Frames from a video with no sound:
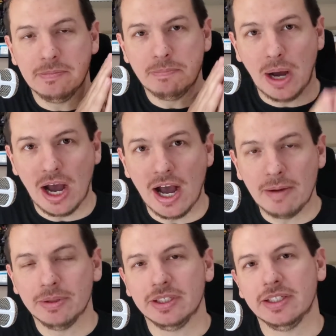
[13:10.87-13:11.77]

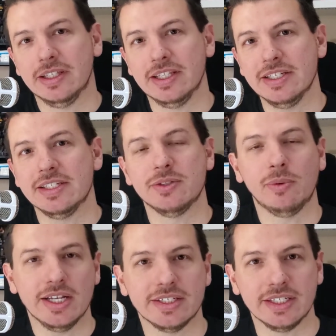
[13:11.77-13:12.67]
Bob, this is
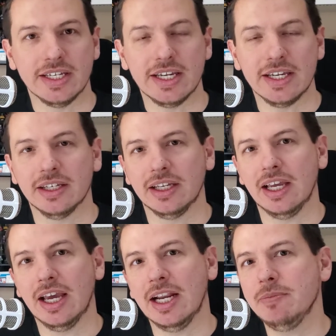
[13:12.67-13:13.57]
Wesley,
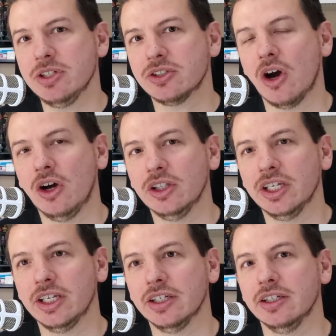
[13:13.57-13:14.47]
and I'm just
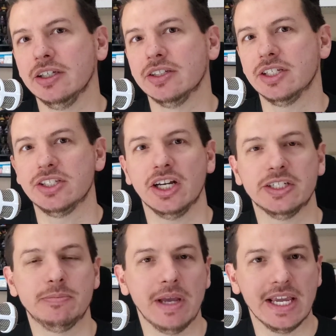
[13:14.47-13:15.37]
calling to
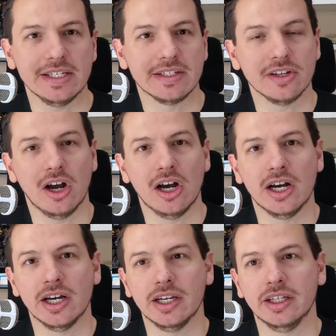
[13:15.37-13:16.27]
touch base
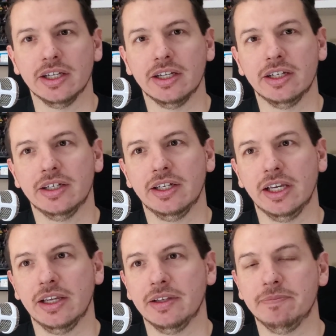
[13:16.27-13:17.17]
on
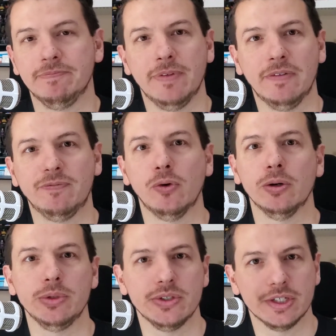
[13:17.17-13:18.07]
a
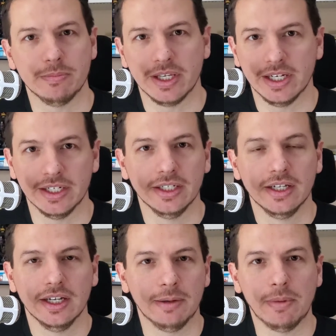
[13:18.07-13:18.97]
form you submitted
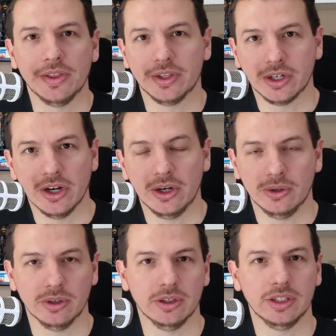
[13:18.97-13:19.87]
a month
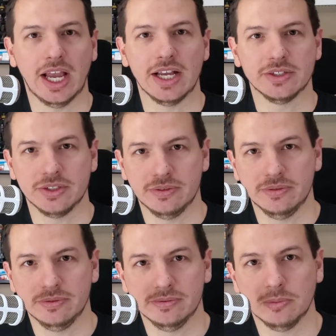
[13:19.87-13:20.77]
ago or last
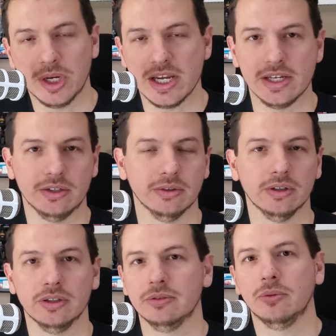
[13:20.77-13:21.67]
week
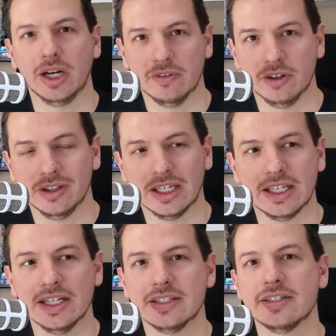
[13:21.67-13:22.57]
or whatever. Like
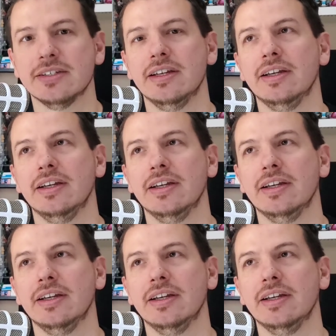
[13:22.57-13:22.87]
that's